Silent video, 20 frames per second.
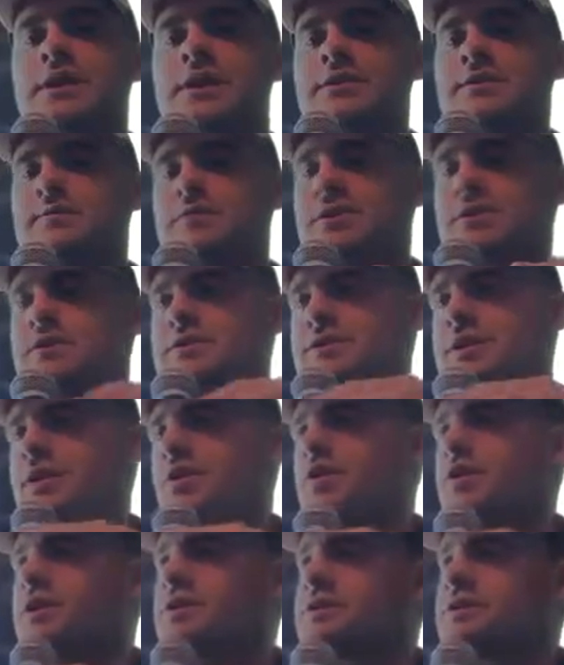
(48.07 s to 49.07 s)
that's because
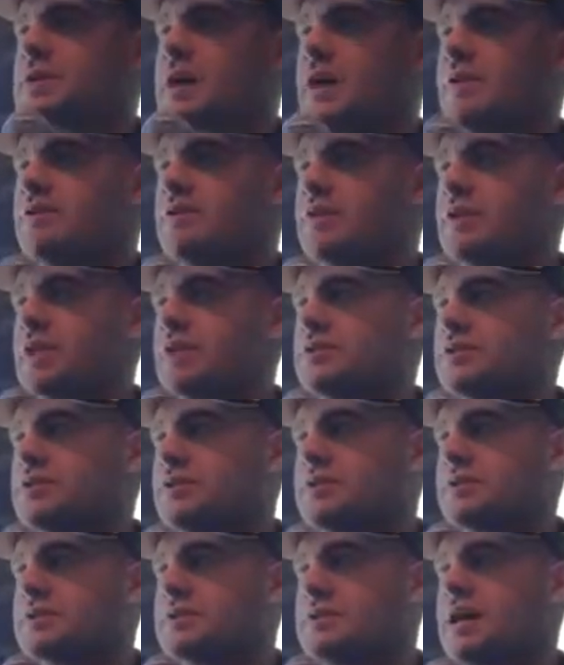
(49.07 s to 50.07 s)
they'd already signed their letters
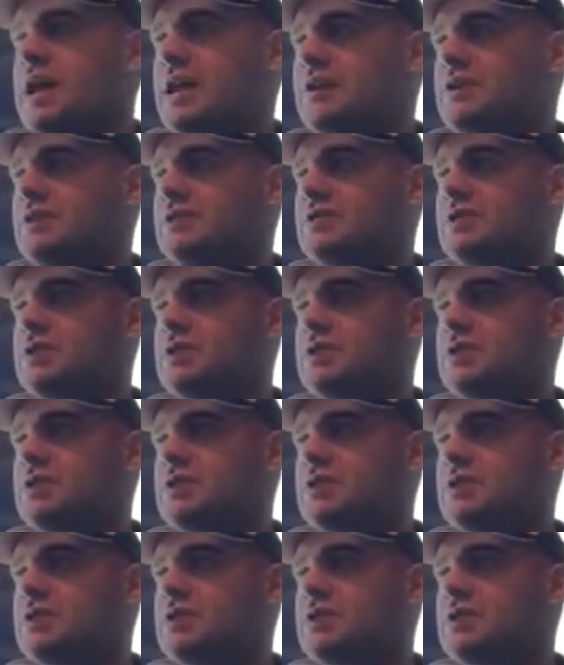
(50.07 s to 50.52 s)
of intent,